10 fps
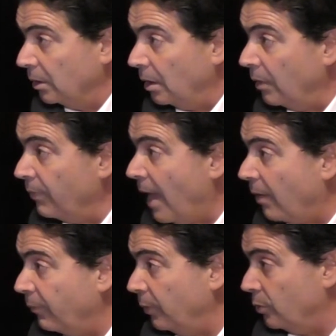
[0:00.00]
of
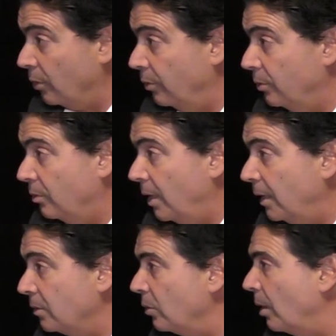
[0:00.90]
that future cruise
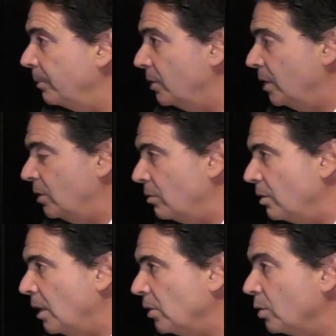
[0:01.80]
credit, so up to six
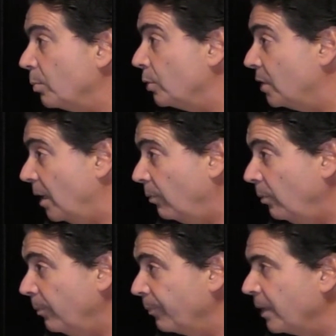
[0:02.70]
hundred dollars per
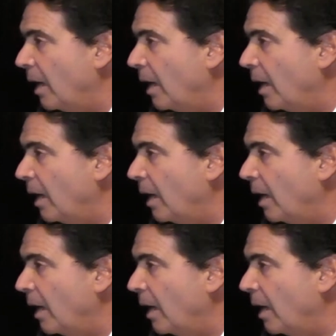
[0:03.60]
stateroom,